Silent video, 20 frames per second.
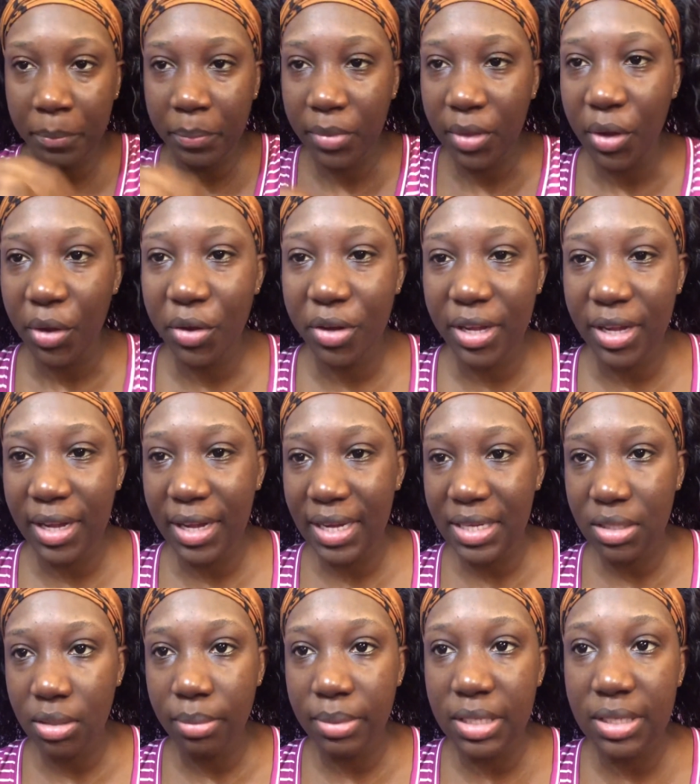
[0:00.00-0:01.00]
okay guys, so
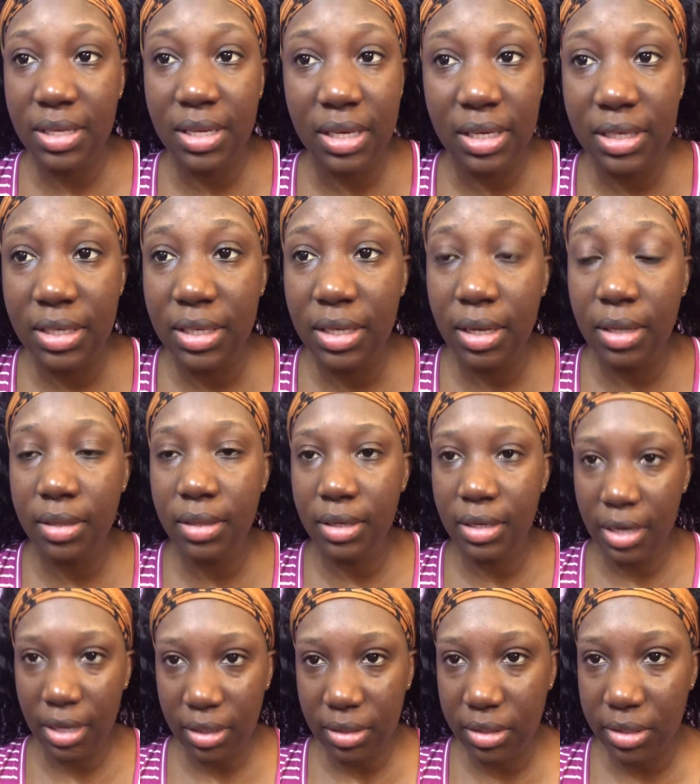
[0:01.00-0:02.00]
basically the
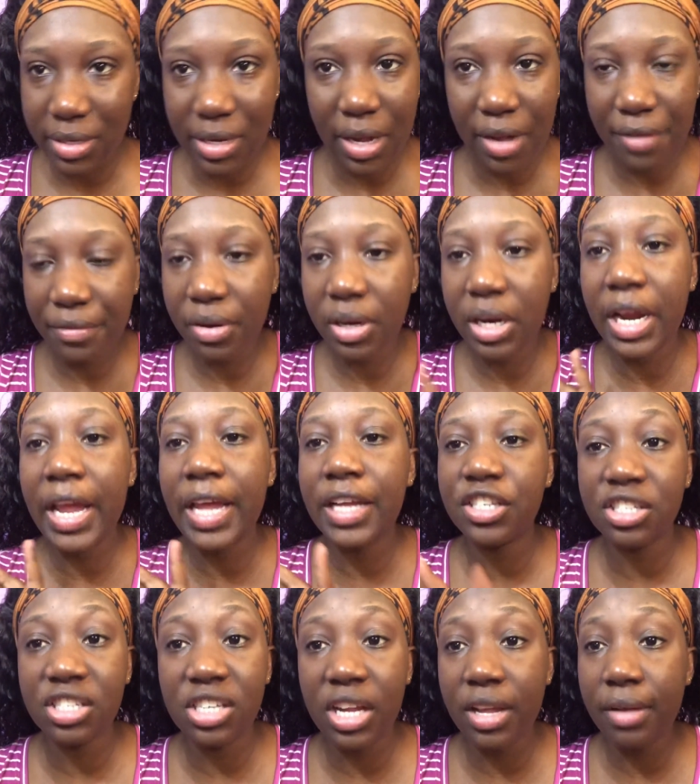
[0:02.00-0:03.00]
next thing after
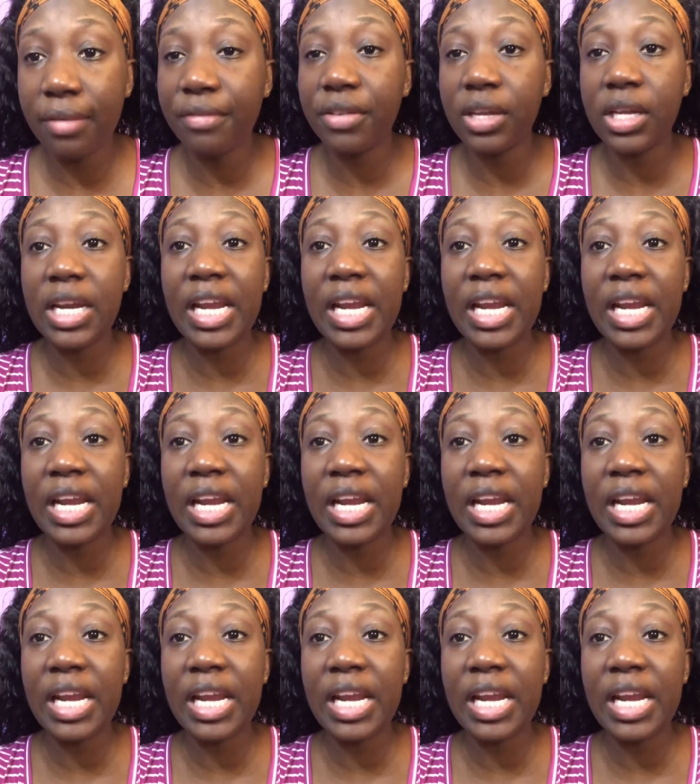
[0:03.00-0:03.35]
shaving,